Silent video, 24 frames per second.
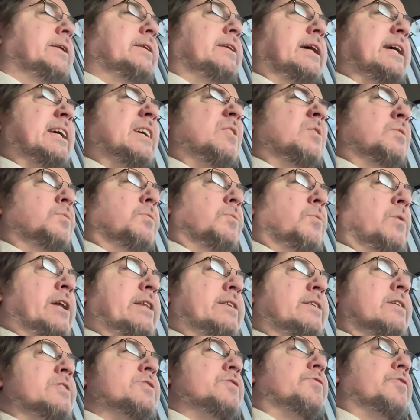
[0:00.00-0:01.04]
like what
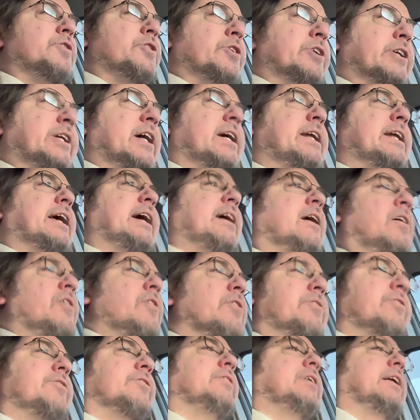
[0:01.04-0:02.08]
it does for your gut
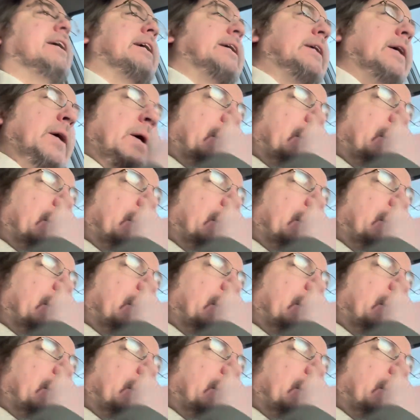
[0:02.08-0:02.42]
health, like